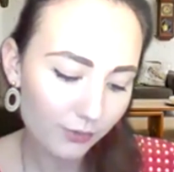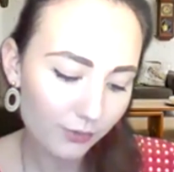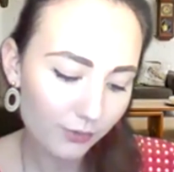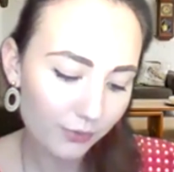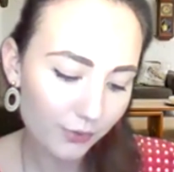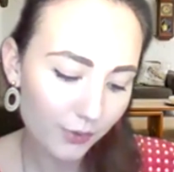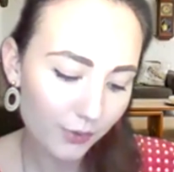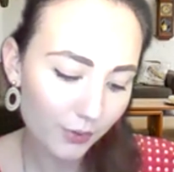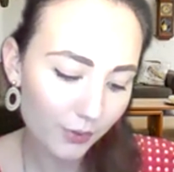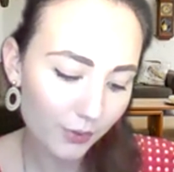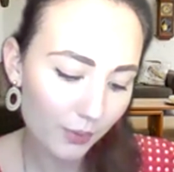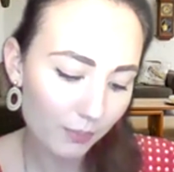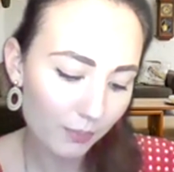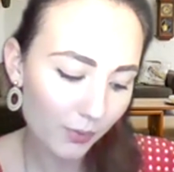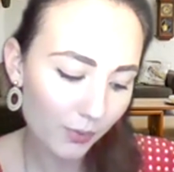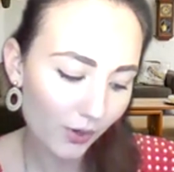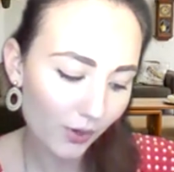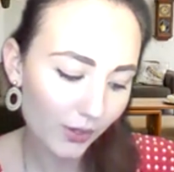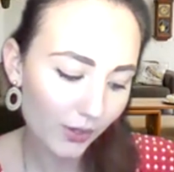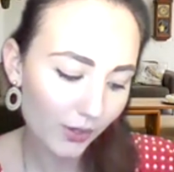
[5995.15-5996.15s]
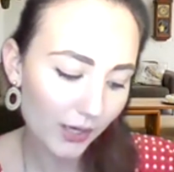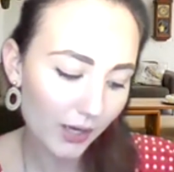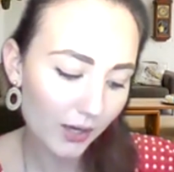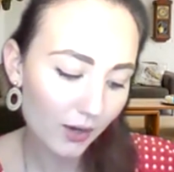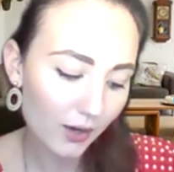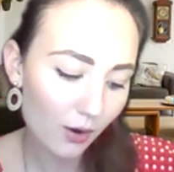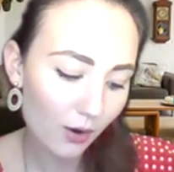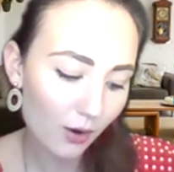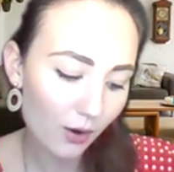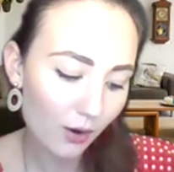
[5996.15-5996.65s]
for
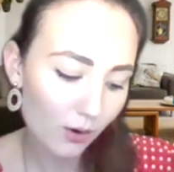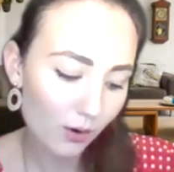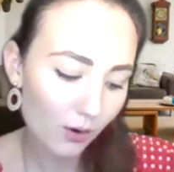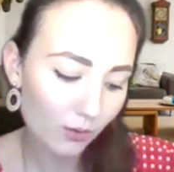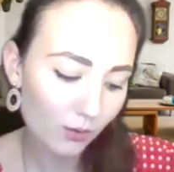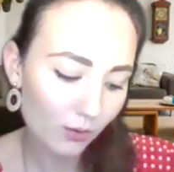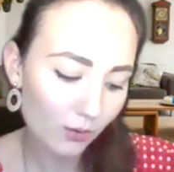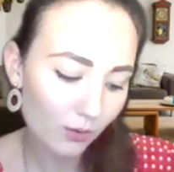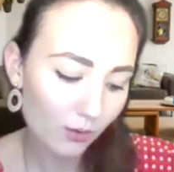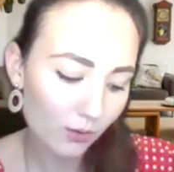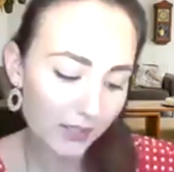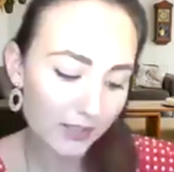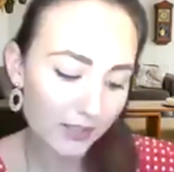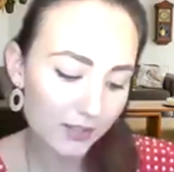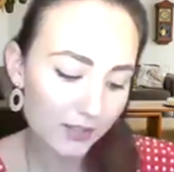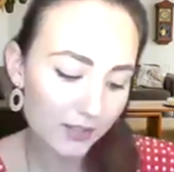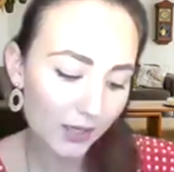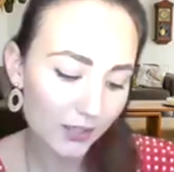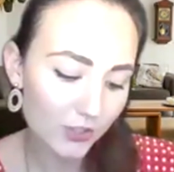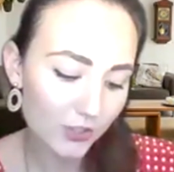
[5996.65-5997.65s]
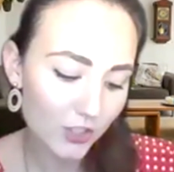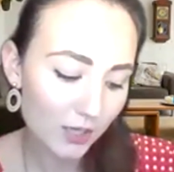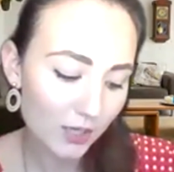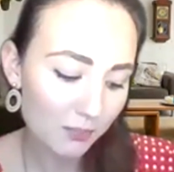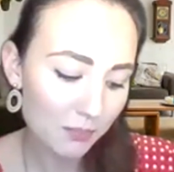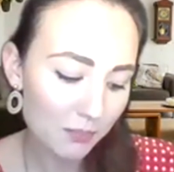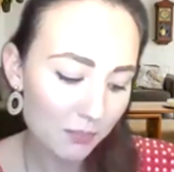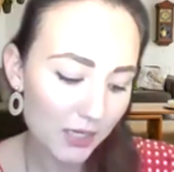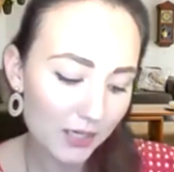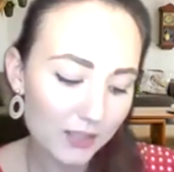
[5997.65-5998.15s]
blocking old vents and
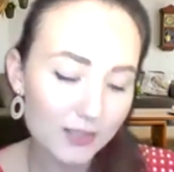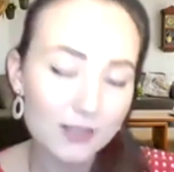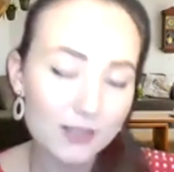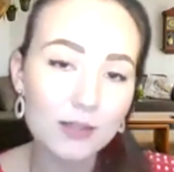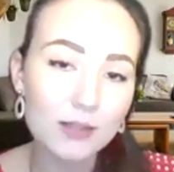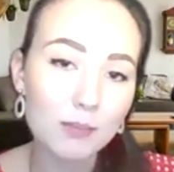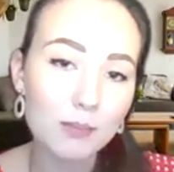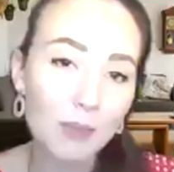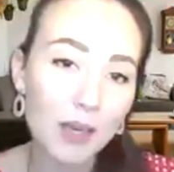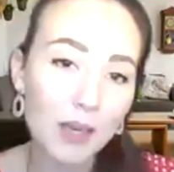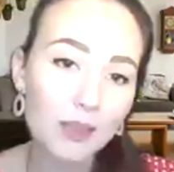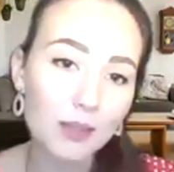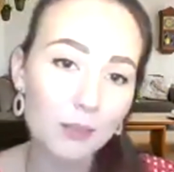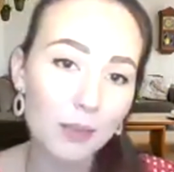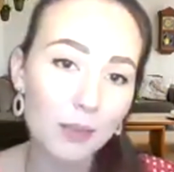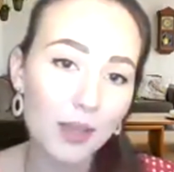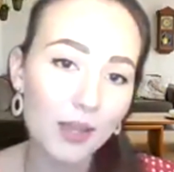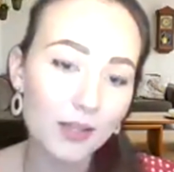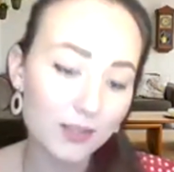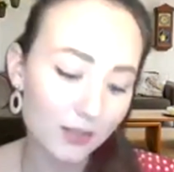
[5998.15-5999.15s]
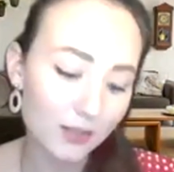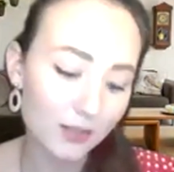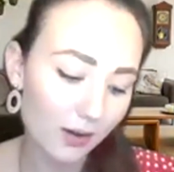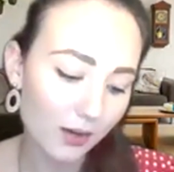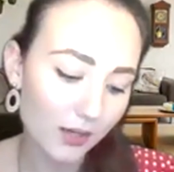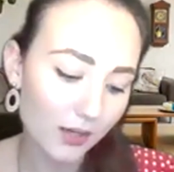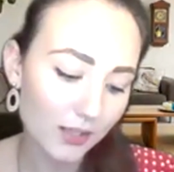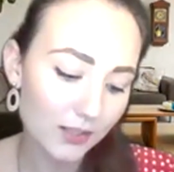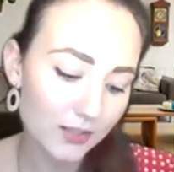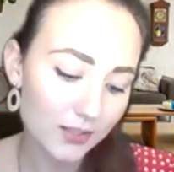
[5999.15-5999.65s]
chimneys to make them
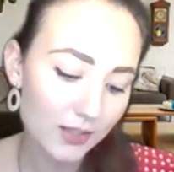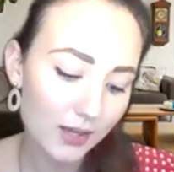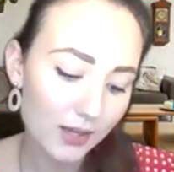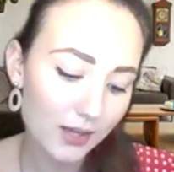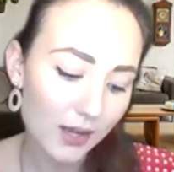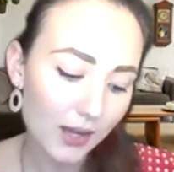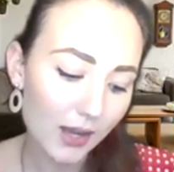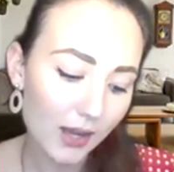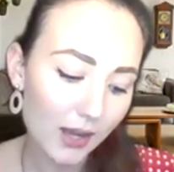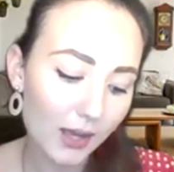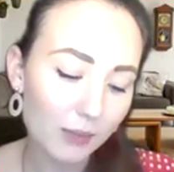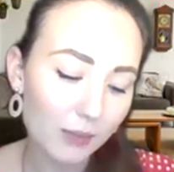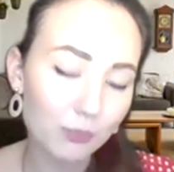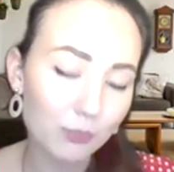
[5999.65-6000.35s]
airtight and